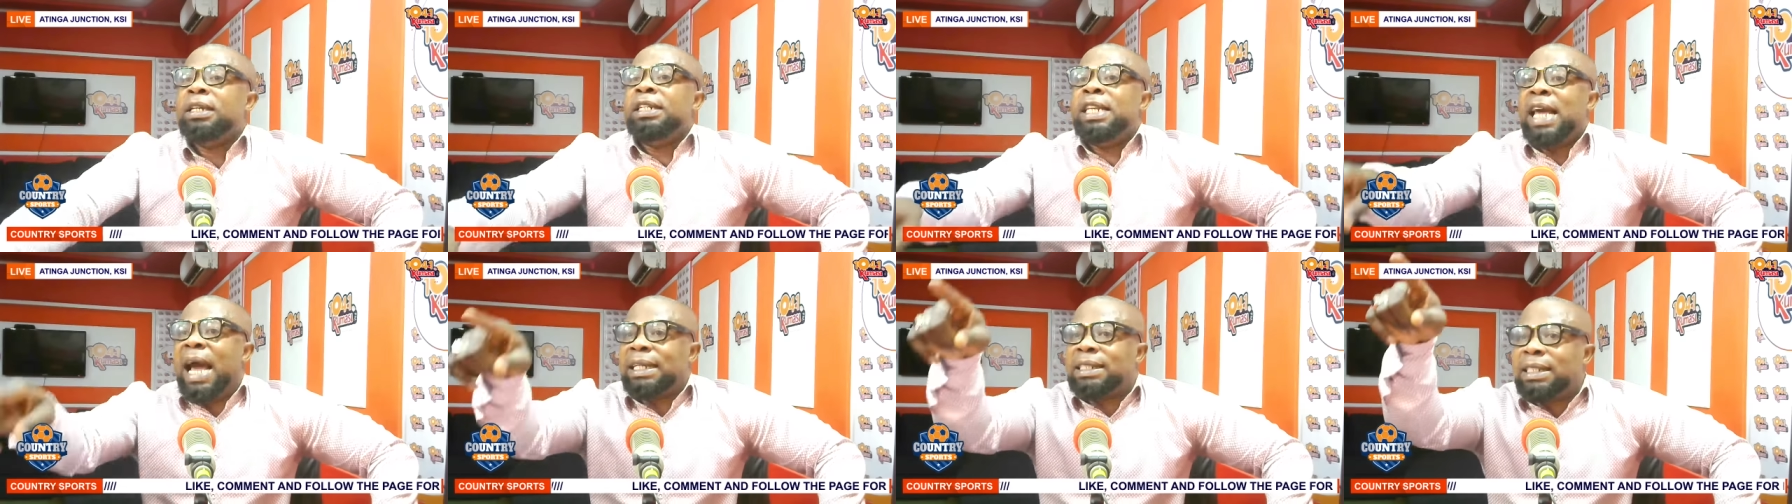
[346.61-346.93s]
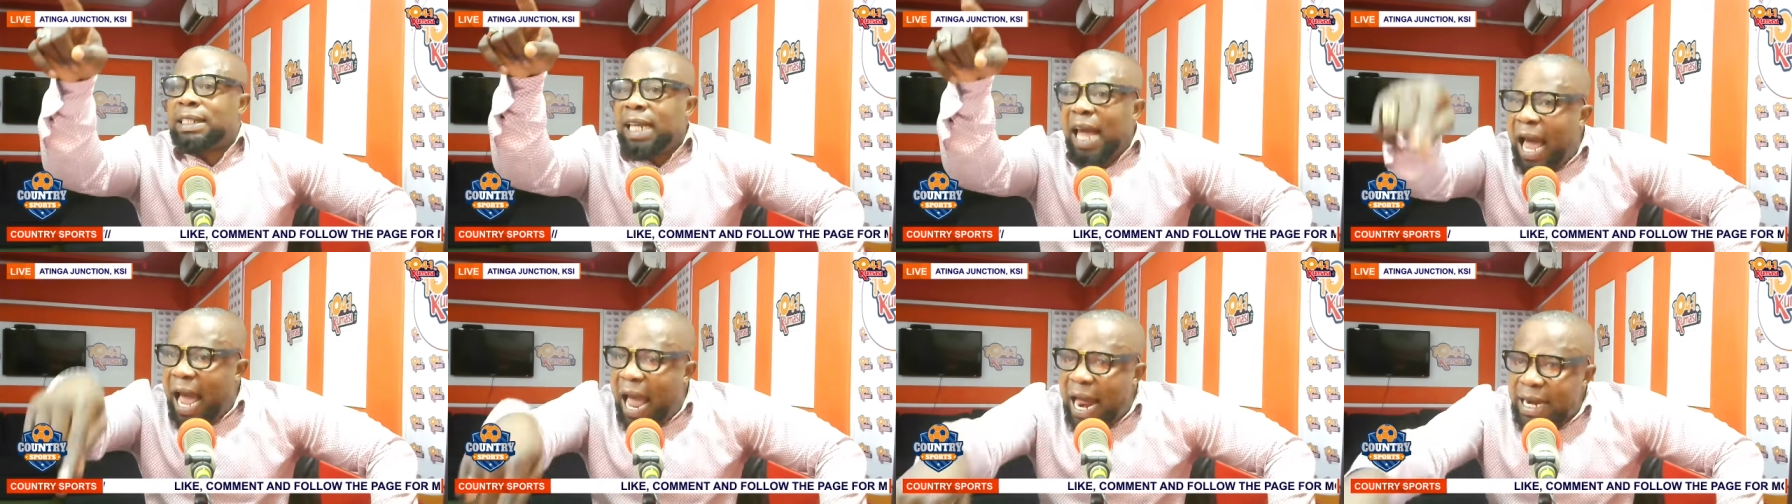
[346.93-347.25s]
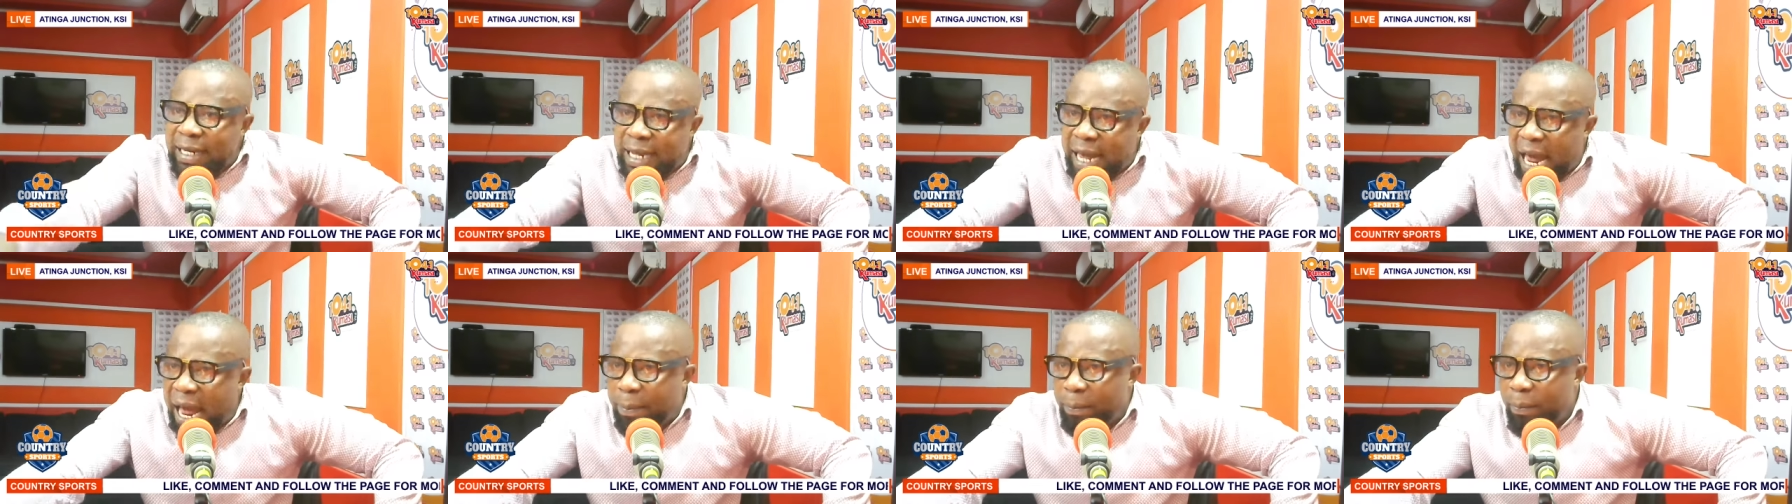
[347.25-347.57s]
Their
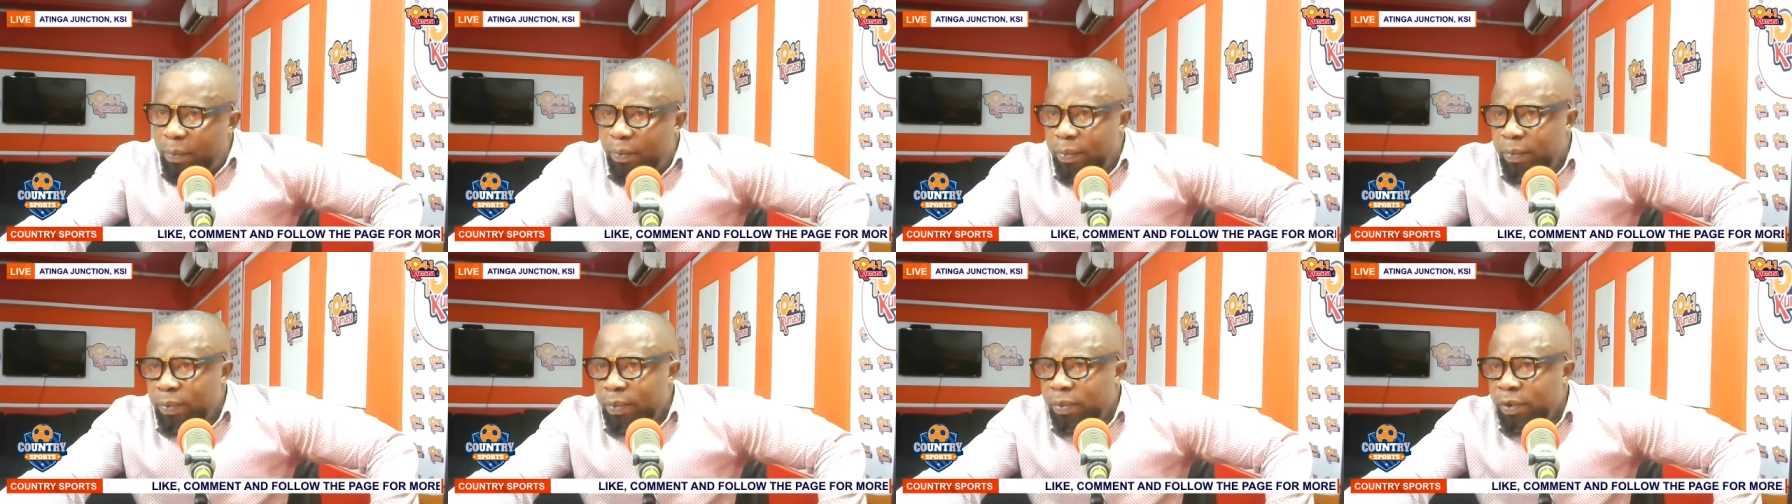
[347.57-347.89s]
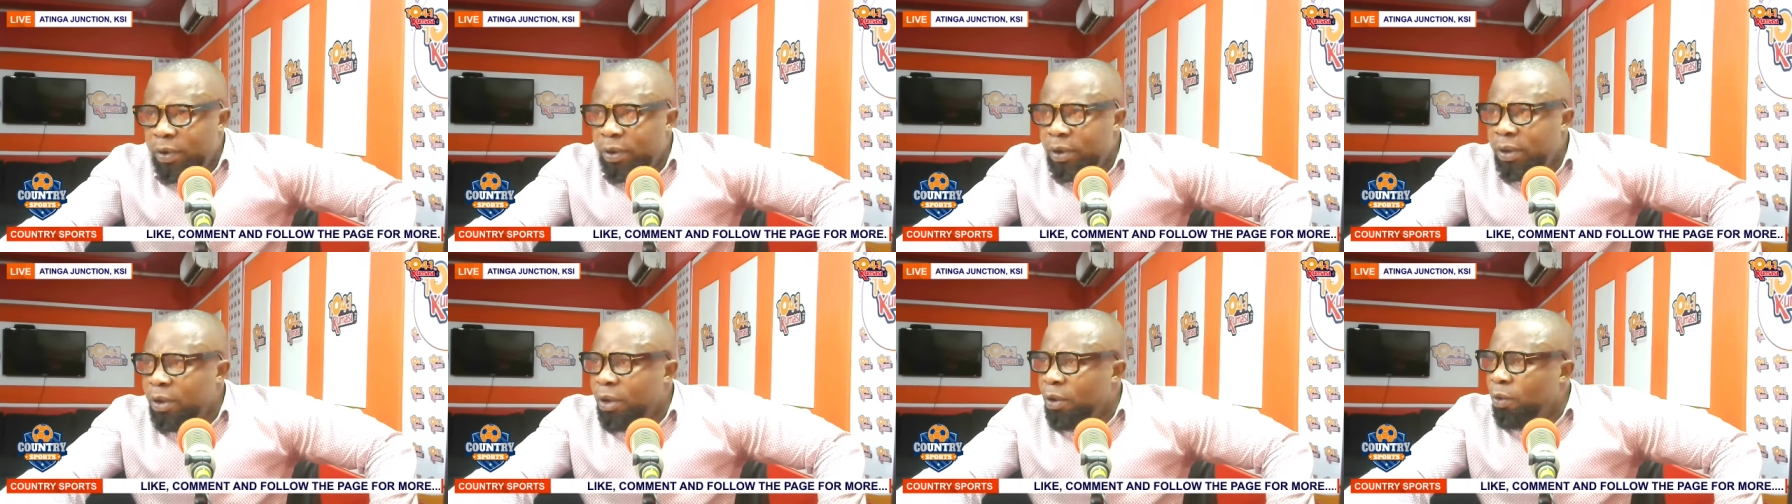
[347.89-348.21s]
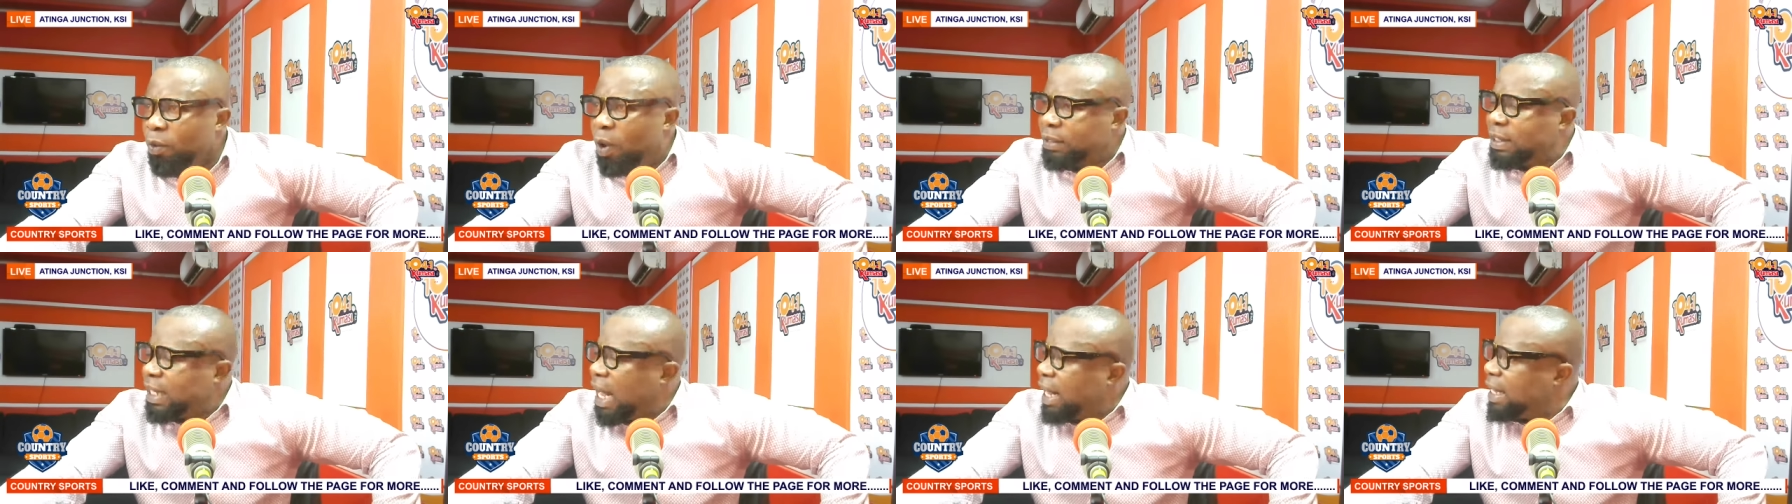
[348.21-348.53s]
third game
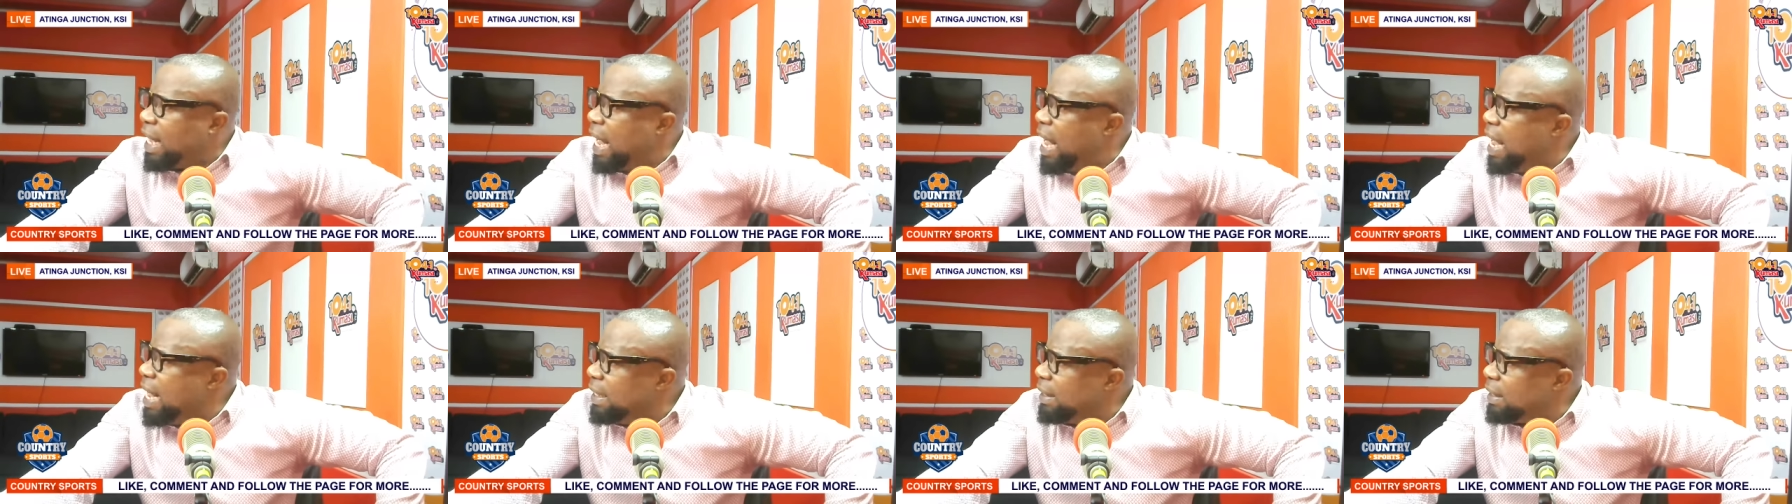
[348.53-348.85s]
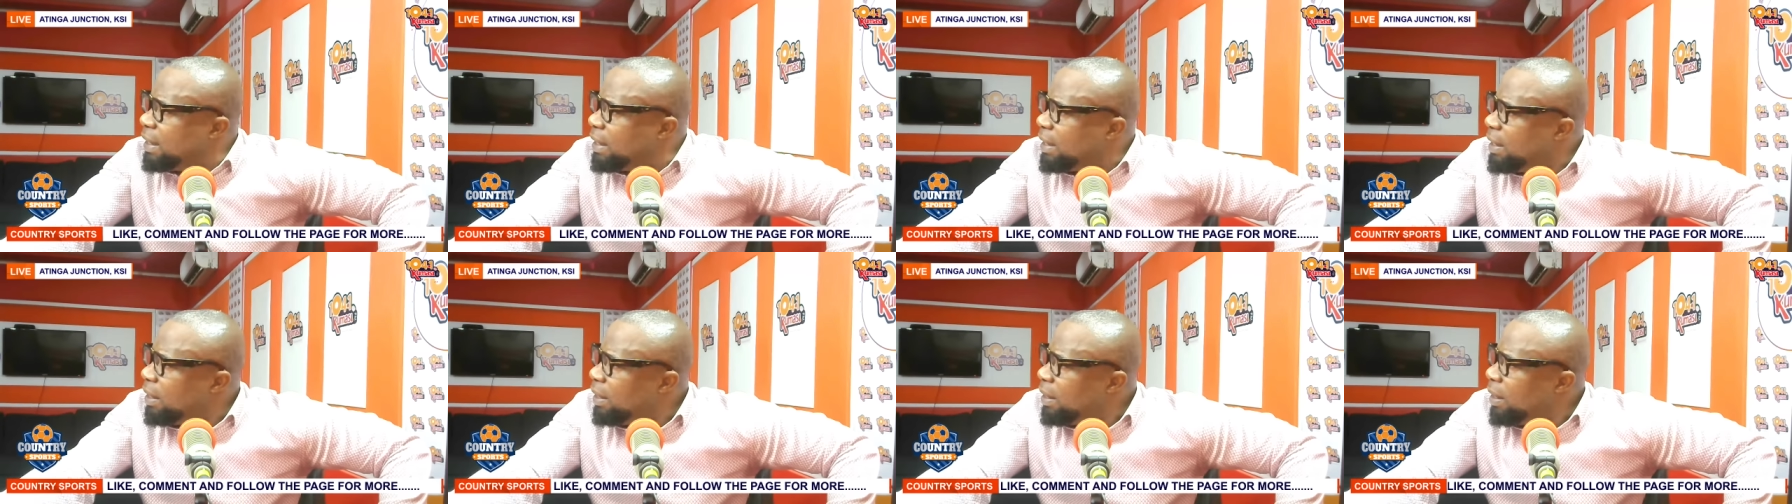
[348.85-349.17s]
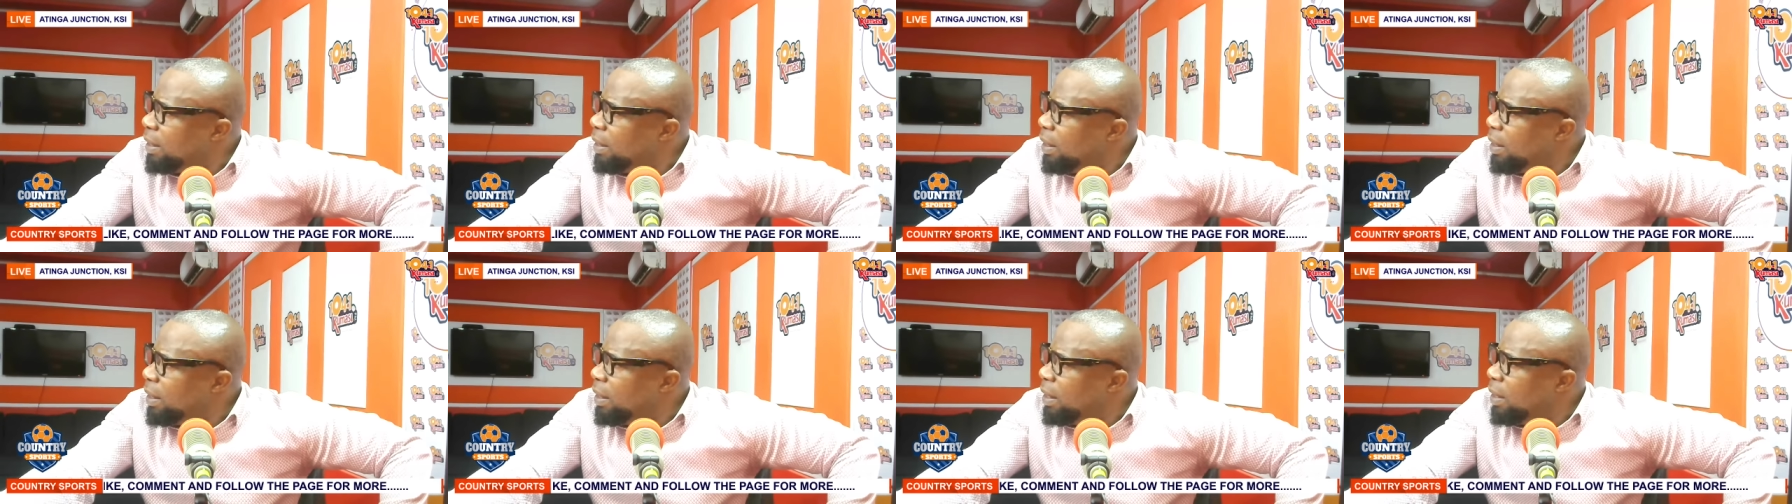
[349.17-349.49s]
was against
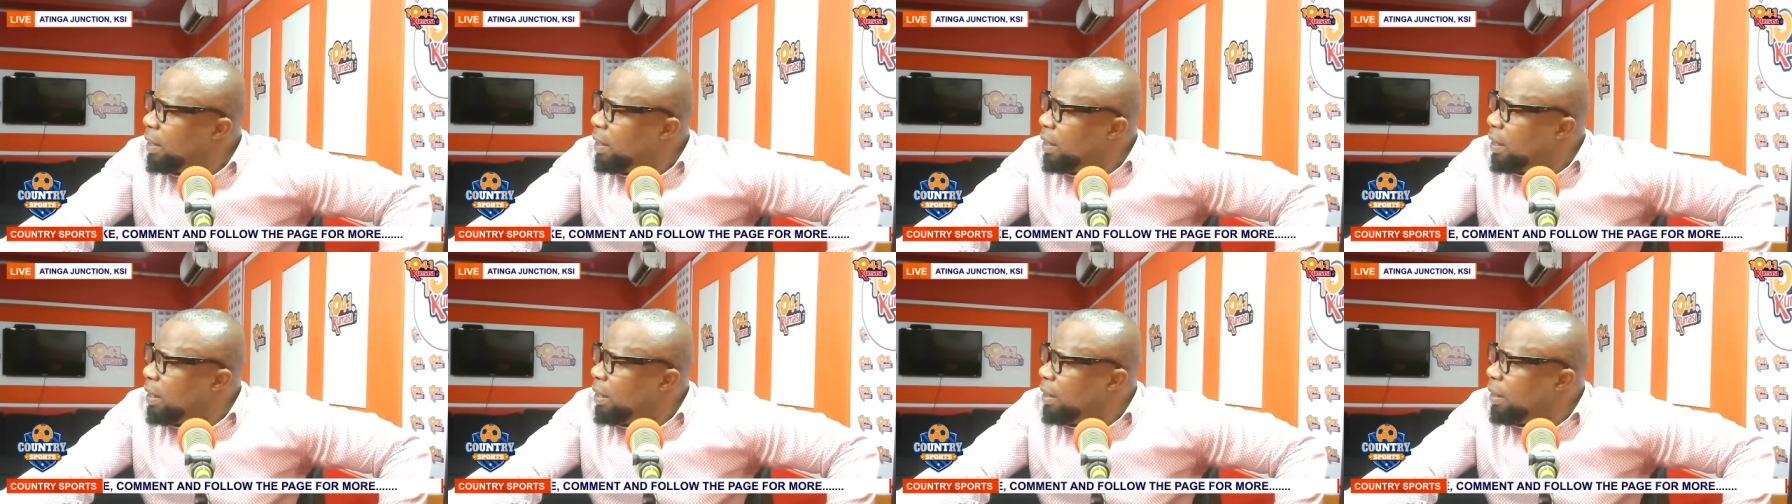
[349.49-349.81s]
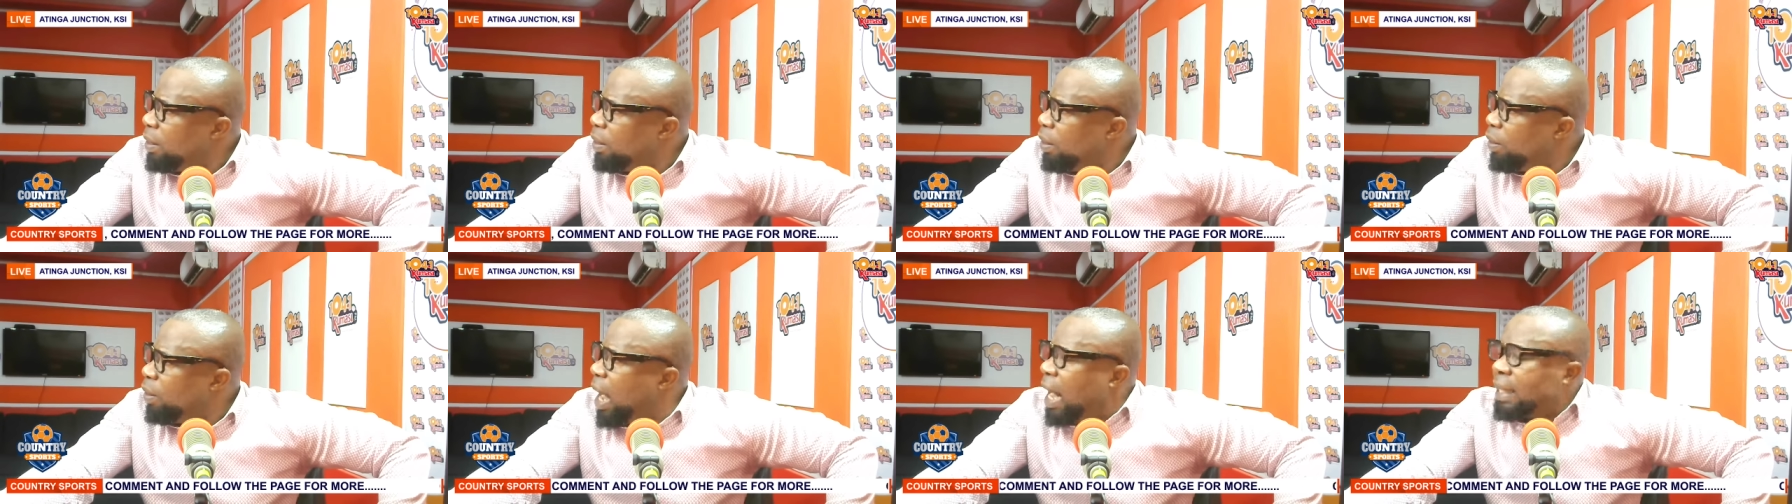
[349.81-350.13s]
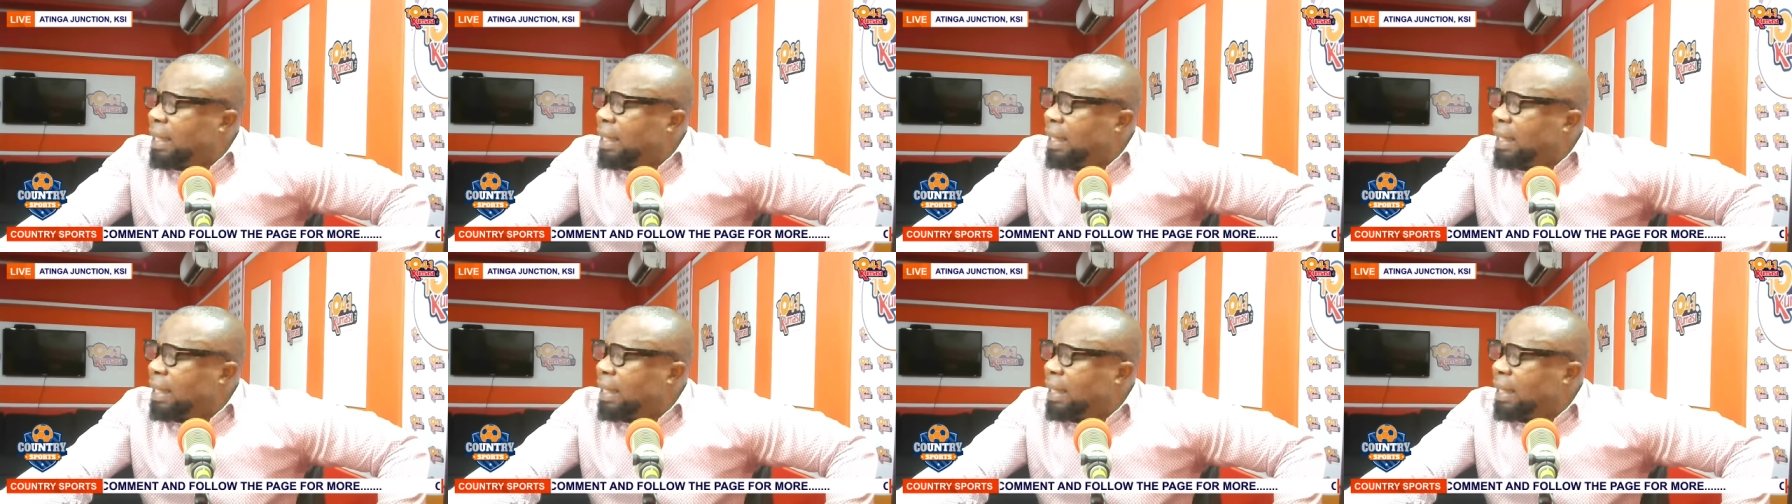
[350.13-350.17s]
Kotoko. Kotoko.